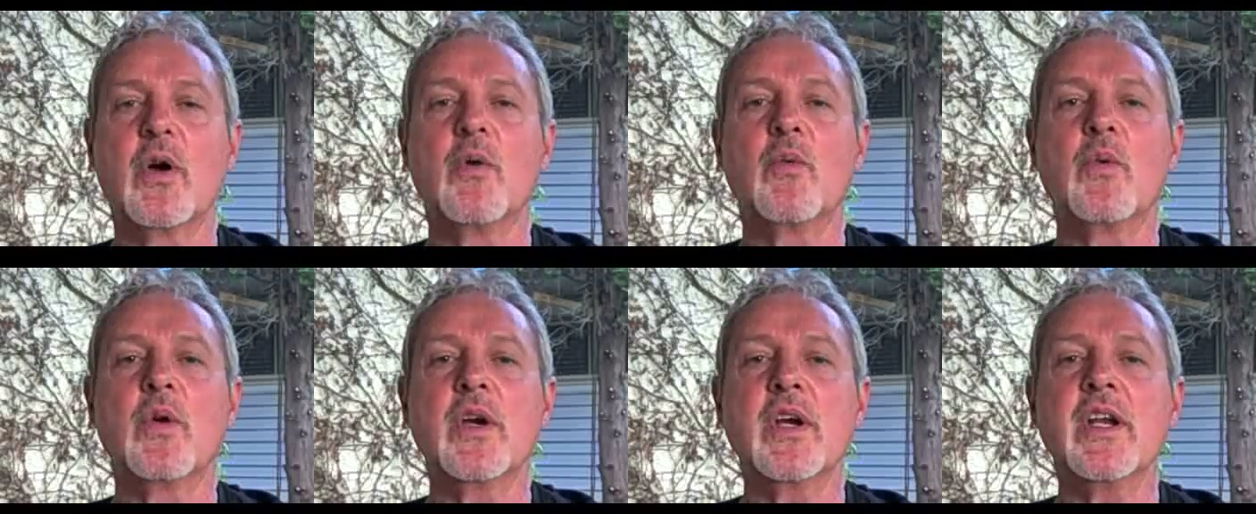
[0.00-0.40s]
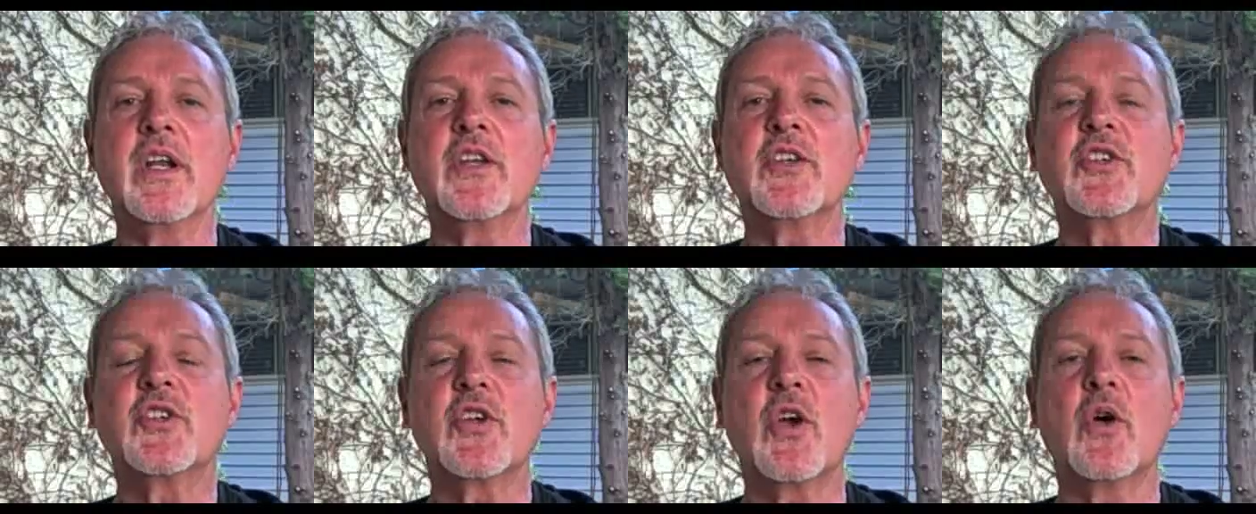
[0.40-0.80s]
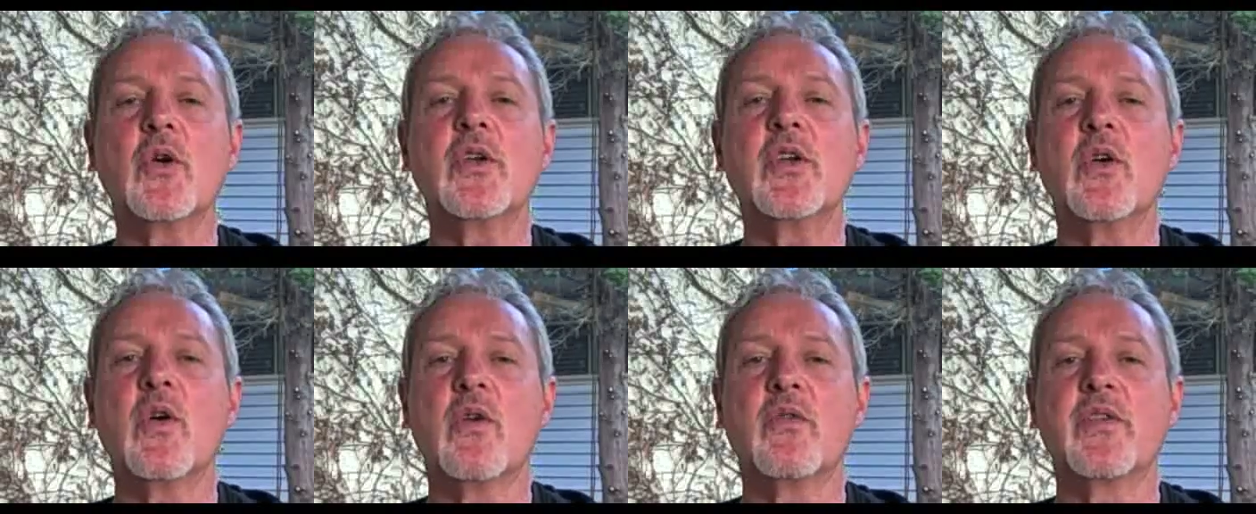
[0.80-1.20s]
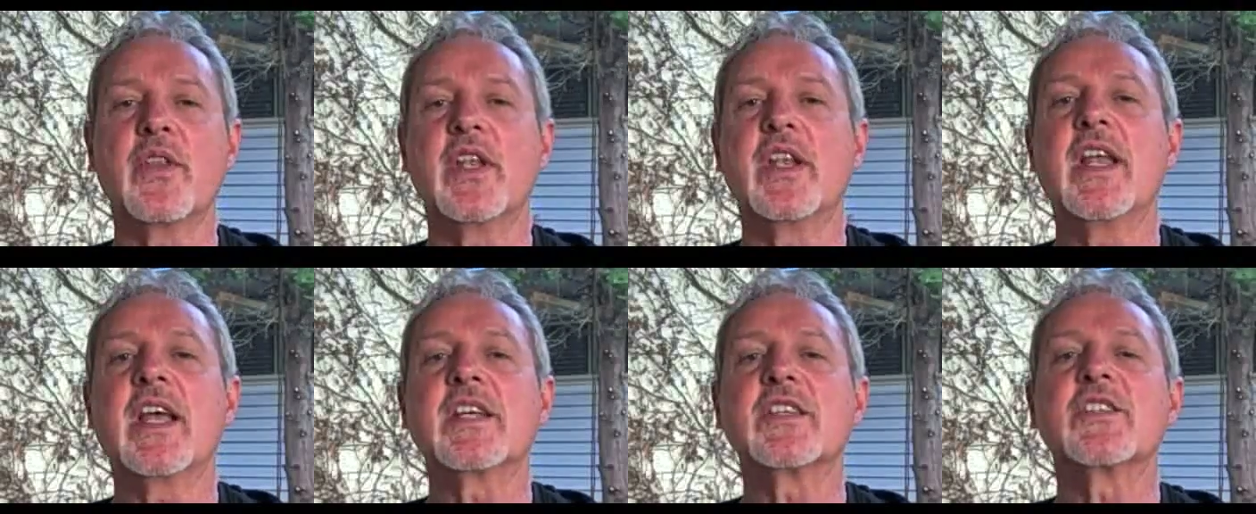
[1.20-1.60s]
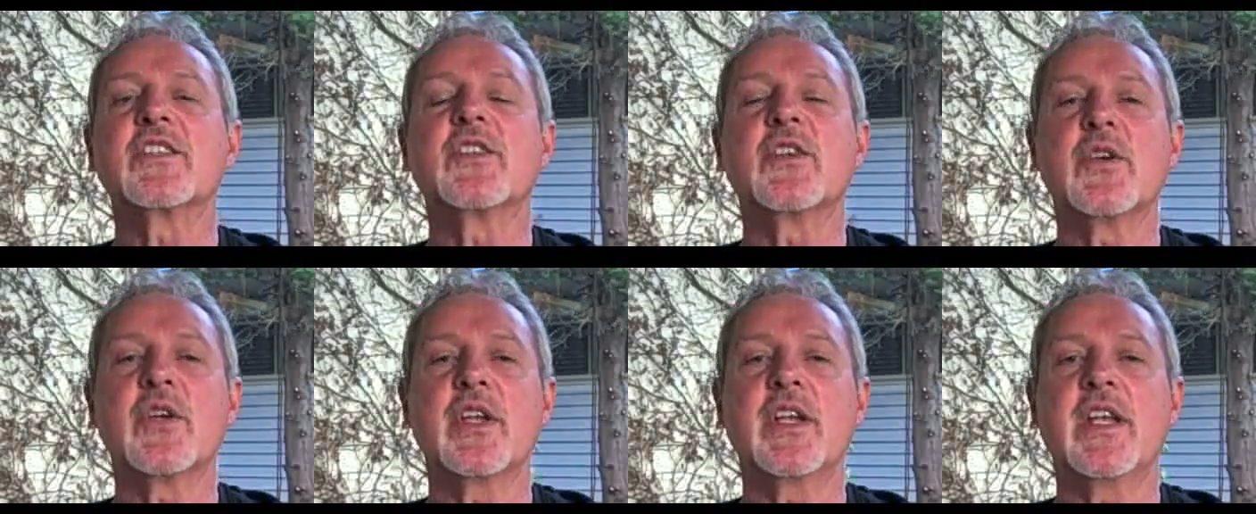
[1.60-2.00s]
What we're going to show you over the next
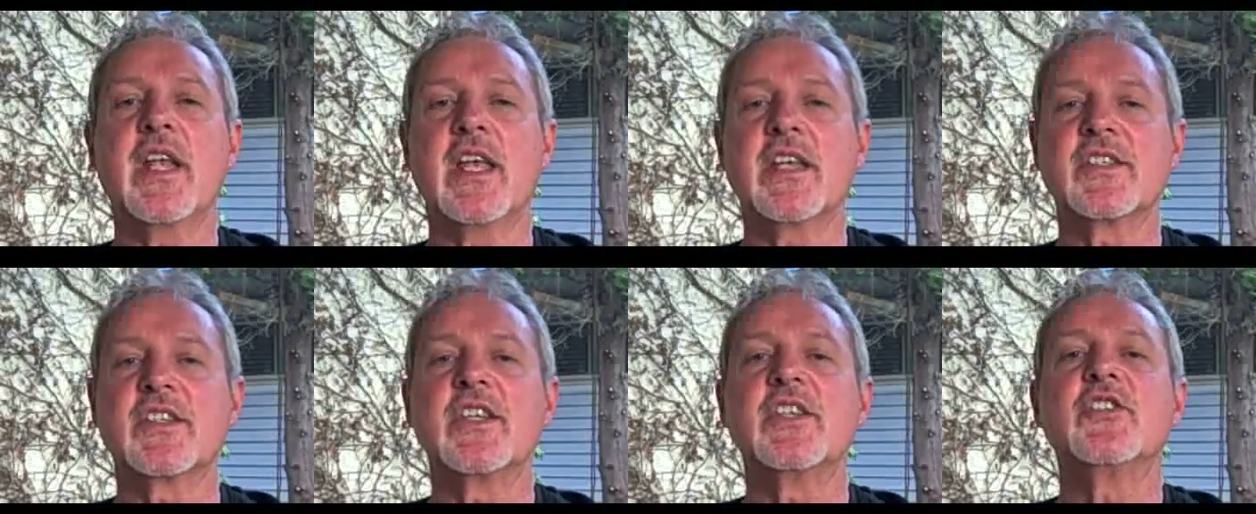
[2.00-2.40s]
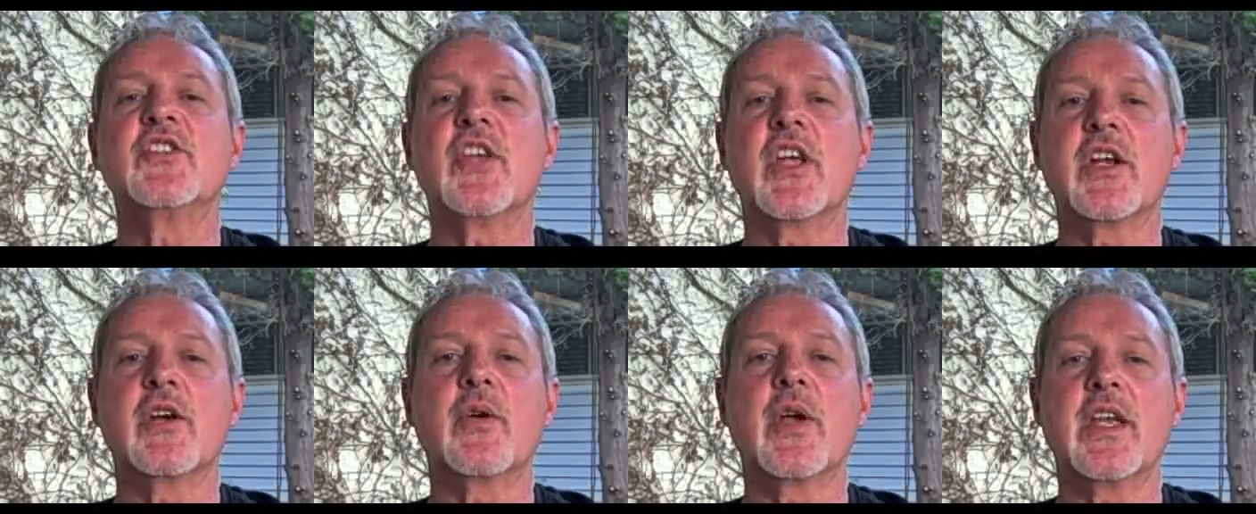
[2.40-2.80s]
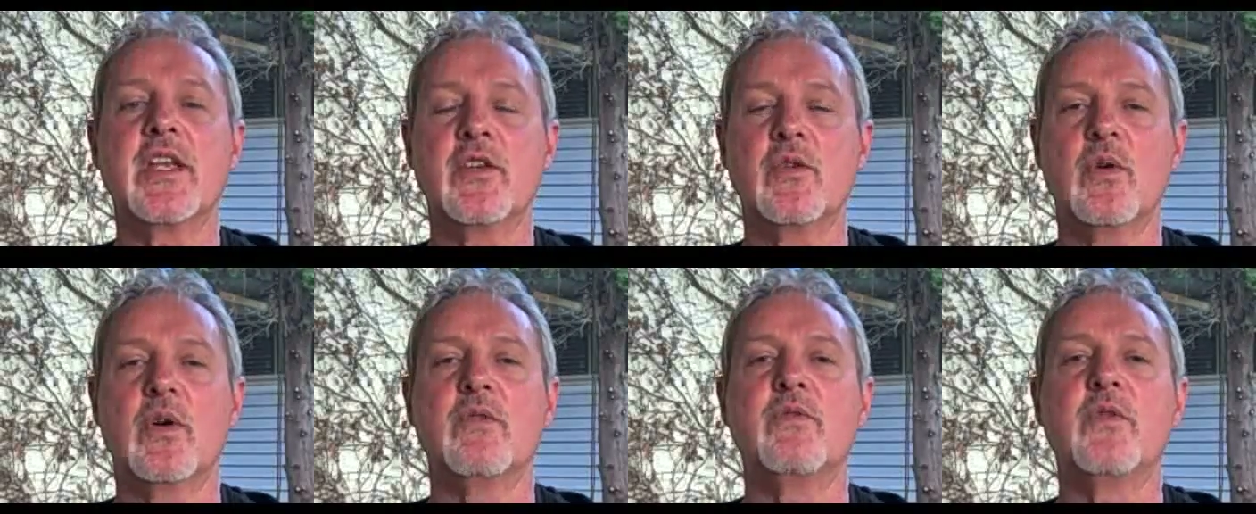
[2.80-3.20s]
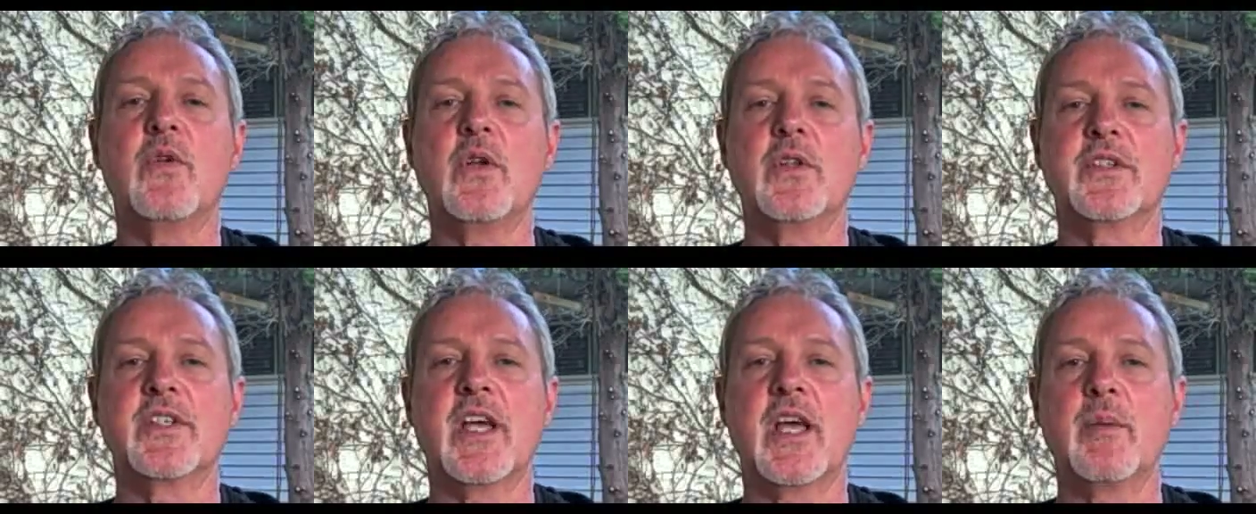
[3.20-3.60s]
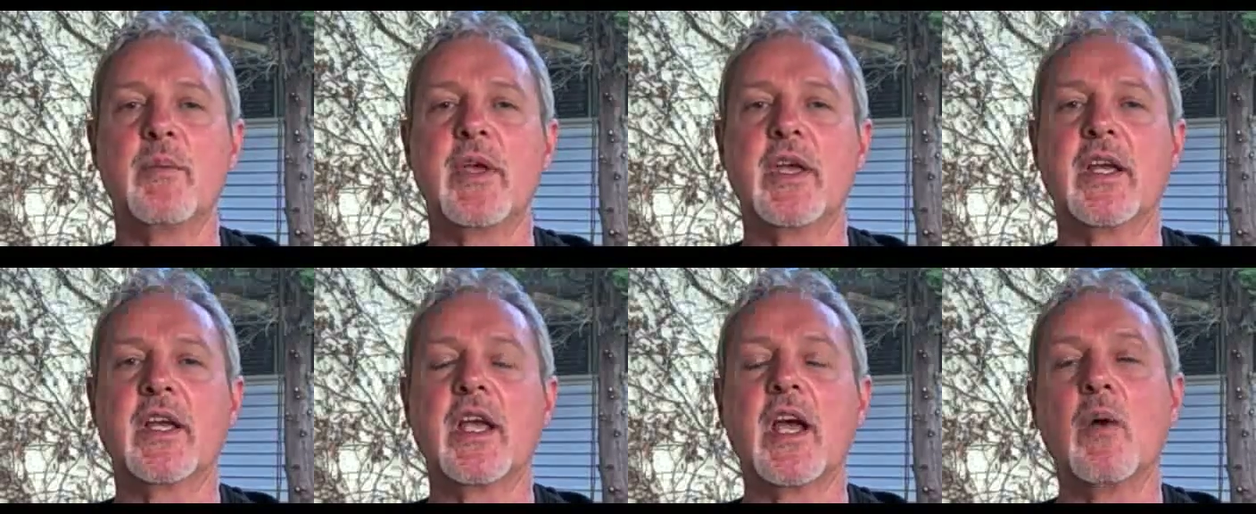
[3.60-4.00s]
30 days can generate you a full-time
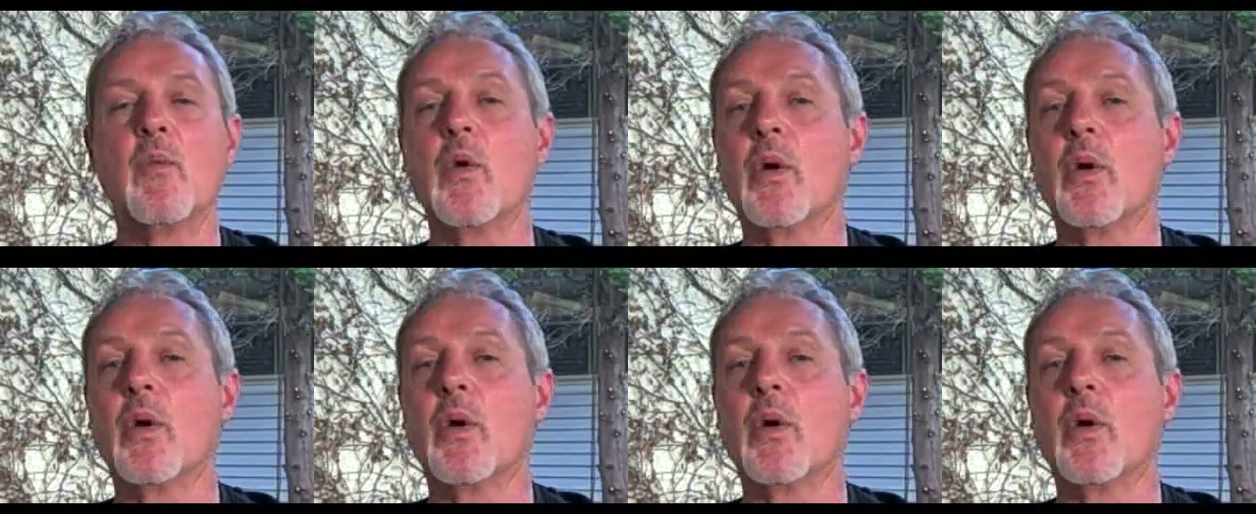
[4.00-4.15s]
income.